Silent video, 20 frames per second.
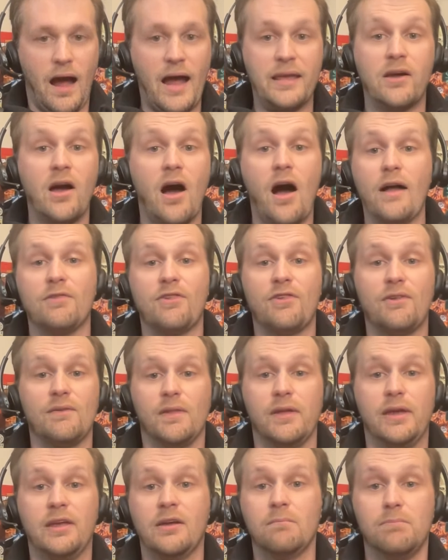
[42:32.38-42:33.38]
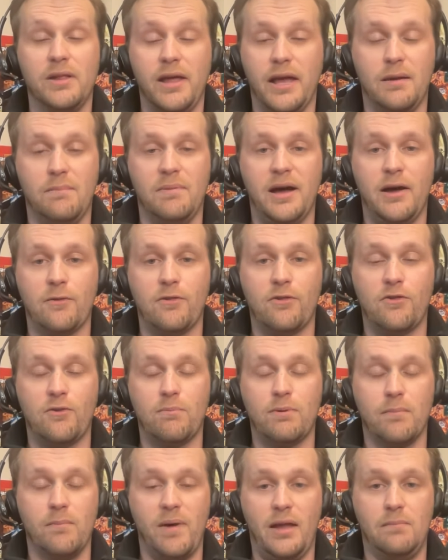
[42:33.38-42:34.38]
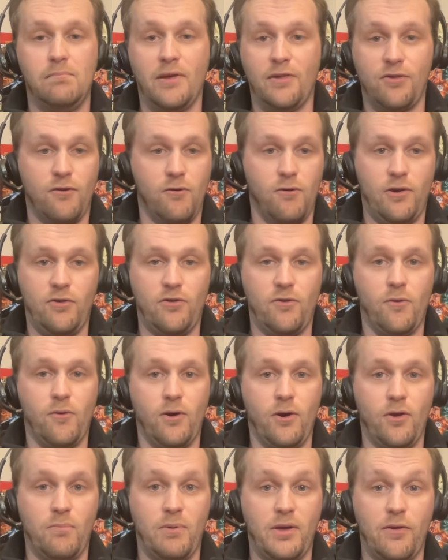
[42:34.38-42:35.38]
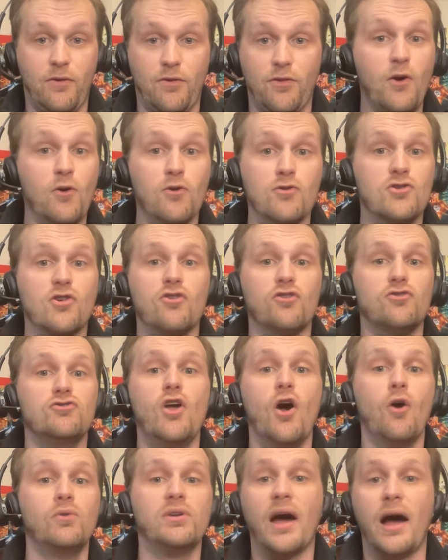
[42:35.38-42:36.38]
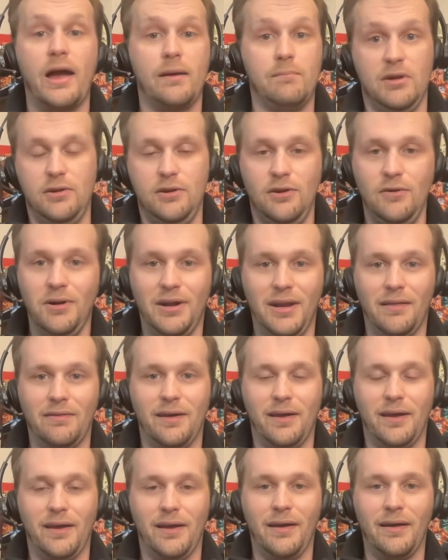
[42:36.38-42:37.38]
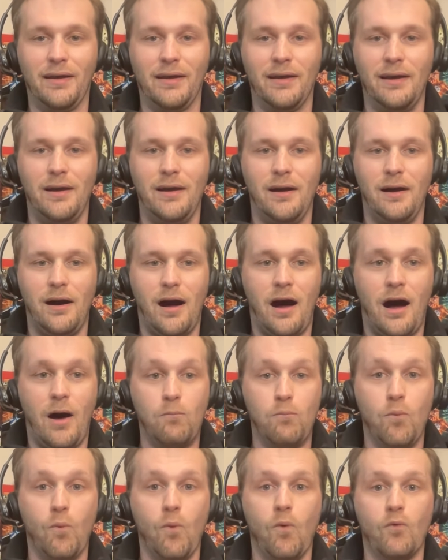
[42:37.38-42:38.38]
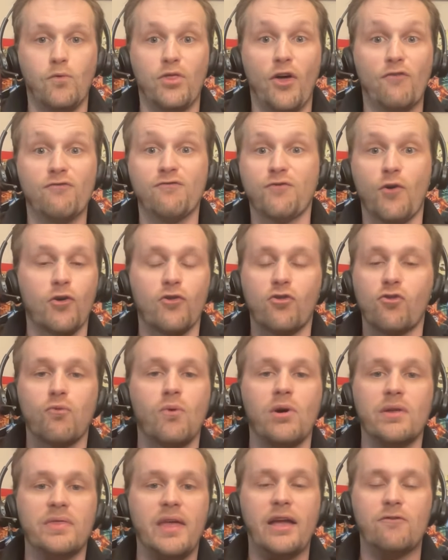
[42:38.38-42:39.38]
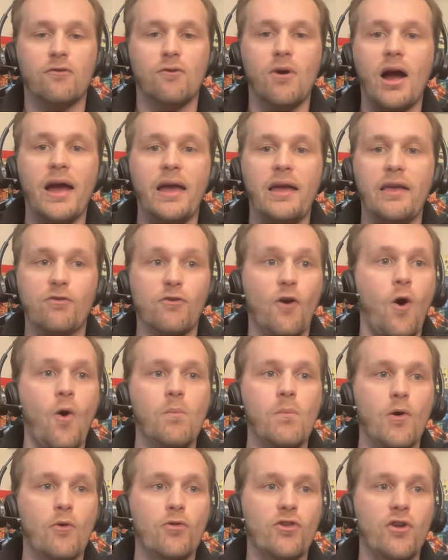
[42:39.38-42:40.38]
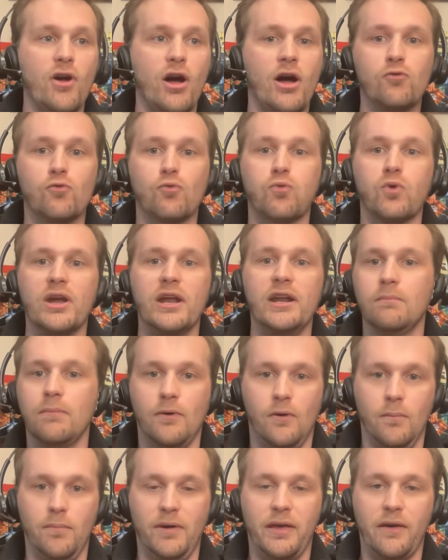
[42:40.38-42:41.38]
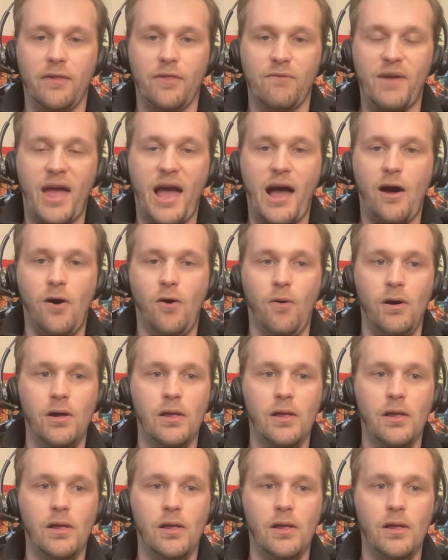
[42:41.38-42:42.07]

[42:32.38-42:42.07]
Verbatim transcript: constantly complain about Superman mystery stories because there's just no time to do anything. Right. Um, the first one they try is almost unreadable because of how